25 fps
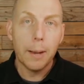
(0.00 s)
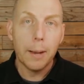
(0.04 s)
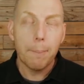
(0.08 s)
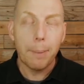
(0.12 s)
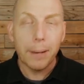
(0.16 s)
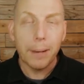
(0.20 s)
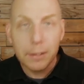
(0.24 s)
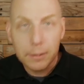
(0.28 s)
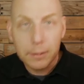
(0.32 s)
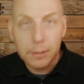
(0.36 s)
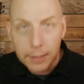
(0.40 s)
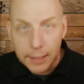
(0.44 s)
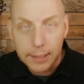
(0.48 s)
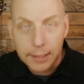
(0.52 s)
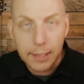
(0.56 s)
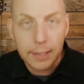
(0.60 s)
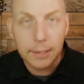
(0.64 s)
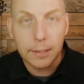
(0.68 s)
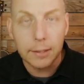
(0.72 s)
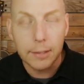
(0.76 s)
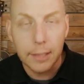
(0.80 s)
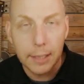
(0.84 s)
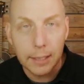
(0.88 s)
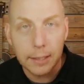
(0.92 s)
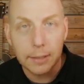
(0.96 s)
But click on
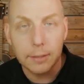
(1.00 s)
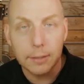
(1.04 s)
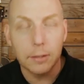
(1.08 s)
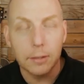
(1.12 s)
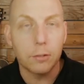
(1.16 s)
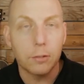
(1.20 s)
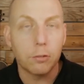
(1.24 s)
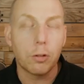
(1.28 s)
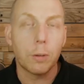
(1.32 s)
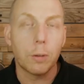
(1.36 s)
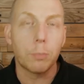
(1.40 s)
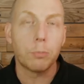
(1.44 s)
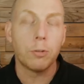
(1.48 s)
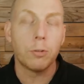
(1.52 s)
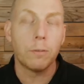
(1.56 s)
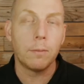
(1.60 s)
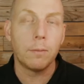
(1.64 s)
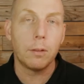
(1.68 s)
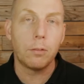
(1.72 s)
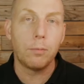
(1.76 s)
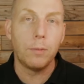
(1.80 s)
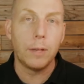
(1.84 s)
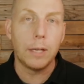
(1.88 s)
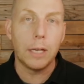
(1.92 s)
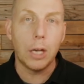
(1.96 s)
the link in the description of
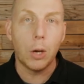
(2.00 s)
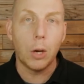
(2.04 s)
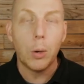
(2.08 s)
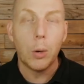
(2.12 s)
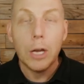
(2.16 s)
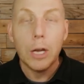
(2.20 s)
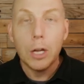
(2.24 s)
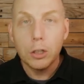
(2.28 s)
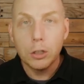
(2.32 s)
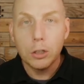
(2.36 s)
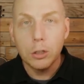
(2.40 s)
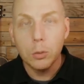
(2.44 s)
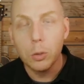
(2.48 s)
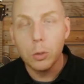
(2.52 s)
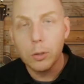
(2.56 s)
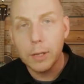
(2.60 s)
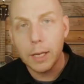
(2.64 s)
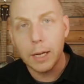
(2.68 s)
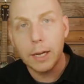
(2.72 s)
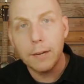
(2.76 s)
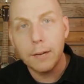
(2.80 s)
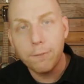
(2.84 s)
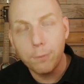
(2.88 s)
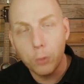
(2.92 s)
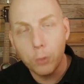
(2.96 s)
this video. You will
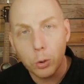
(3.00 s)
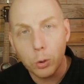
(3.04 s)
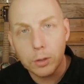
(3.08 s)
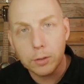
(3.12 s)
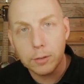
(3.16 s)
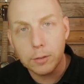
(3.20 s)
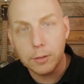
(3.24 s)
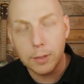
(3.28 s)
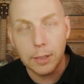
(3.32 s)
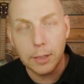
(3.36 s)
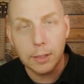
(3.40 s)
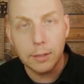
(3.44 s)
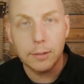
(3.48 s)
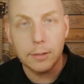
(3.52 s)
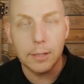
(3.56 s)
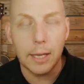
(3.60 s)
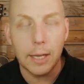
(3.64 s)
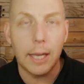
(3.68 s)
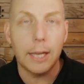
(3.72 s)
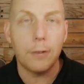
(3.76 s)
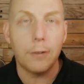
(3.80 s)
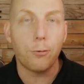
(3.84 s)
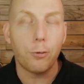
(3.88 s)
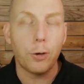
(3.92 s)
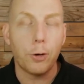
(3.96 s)
get a
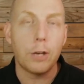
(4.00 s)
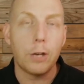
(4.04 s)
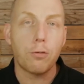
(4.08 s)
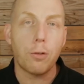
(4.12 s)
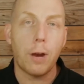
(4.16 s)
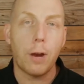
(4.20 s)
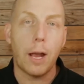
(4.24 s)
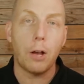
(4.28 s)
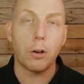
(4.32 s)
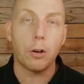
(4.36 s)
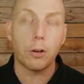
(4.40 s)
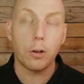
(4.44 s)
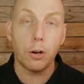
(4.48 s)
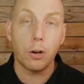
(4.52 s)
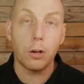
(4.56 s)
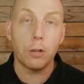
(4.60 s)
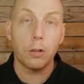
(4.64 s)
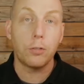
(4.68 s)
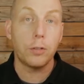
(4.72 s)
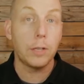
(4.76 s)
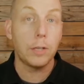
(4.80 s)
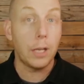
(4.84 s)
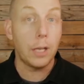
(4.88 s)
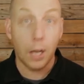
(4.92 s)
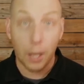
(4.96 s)
14-day free trial
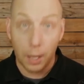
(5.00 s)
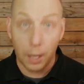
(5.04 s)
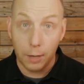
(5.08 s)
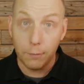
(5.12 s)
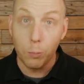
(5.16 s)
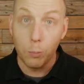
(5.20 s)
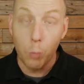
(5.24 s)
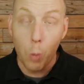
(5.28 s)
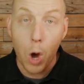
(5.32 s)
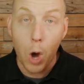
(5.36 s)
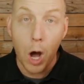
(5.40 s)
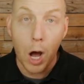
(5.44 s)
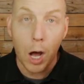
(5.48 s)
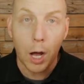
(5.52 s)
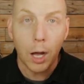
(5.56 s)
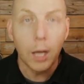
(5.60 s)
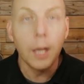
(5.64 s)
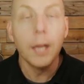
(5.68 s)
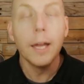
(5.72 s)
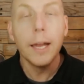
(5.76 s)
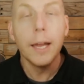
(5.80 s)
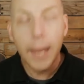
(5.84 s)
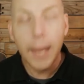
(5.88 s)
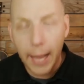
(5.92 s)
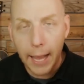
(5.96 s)
courtesy of moi
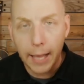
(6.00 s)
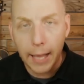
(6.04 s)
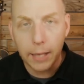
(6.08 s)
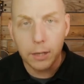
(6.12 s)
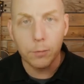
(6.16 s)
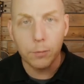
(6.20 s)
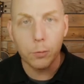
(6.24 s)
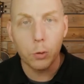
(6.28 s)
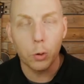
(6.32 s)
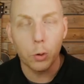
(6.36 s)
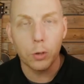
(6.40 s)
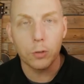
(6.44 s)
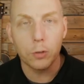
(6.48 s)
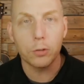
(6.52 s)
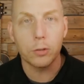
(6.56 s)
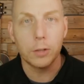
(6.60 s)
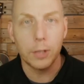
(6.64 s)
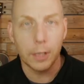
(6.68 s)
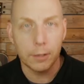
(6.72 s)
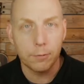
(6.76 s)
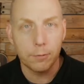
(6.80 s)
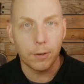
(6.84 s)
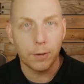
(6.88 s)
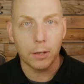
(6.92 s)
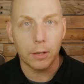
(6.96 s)
and, of course,
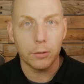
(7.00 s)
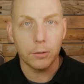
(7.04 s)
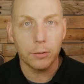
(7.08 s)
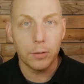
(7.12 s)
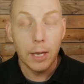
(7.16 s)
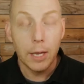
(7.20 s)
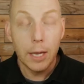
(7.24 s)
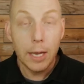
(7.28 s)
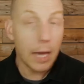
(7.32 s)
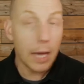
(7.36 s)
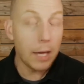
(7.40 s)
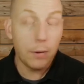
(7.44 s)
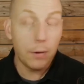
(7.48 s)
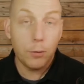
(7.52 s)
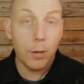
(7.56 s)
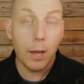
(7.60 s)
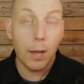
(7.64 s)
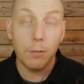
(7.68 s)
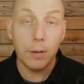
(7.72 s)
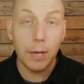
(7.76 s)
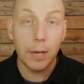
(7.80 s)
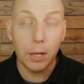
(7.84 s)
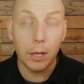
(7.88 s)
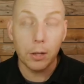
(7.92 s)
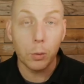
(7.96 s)
ClickFunnels. And if you have
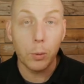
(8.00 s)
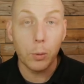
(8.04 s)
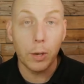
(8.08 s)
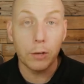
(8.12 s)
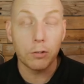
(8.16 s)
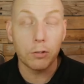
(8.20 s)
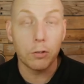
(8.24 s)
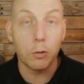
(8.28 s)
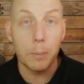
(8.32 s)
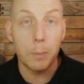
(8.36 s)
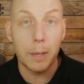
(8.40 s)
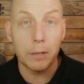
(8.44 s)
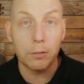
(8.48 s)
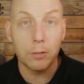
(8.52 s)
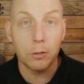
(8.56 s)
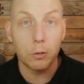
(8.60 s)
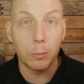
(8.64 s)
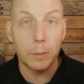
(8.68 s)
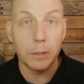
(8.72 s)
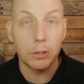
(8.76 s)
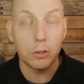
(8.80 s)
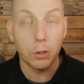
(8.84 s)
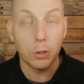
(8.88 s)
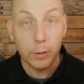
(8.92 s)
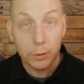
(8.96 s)
any other questions, message
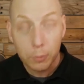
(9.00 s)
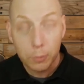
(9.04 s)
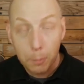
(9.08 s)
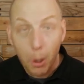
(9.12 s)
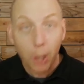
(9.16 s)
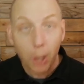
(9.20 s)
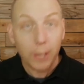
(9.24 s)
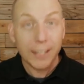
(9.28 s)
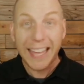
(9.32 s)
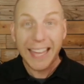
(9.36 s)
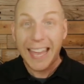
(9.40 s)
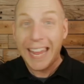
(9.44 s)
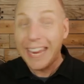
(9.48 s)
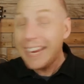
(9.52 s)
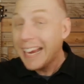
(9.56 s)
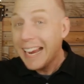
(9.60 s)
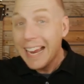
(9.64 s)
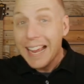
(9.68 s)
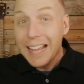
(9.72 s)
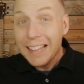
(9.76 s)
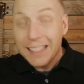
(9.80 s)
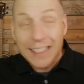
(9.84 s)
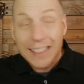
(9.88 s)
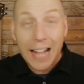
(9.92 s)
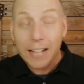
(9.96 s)
me too. It's Mark K.
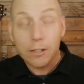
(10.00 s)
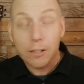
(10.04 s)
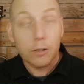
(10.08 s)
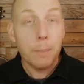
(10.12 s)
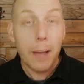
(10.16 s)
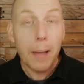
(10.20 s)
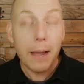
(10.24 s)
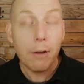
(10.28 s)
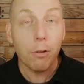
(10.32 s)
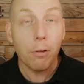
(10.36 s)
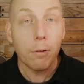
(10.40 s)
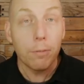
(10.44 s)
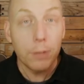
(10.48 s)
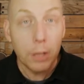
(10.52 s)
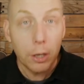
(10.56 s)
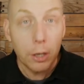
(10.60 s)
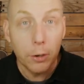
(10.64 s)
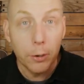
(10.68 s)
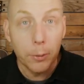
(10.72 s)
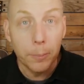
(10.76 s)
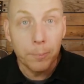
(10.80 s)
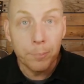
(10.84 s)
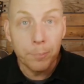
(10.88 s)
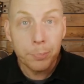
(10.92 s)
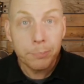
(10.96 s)
That's my
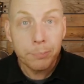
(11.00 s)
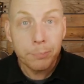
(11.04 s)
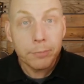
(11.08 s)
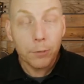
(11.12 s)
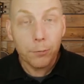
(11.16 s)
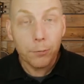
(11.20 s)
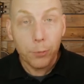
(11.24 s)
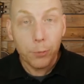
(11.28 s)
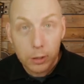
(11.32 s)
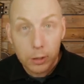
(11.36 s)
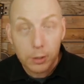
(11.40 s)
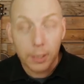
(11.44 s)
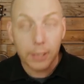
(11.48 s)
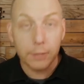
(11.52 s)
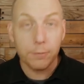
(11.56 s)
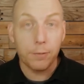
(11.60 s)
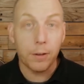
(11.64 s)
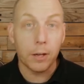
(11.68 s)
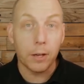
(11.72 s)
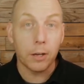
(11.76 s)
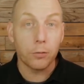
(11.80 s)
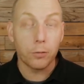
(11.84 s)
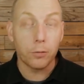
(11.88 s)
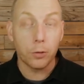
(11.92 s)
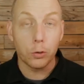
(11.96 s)
review for ClickFunnels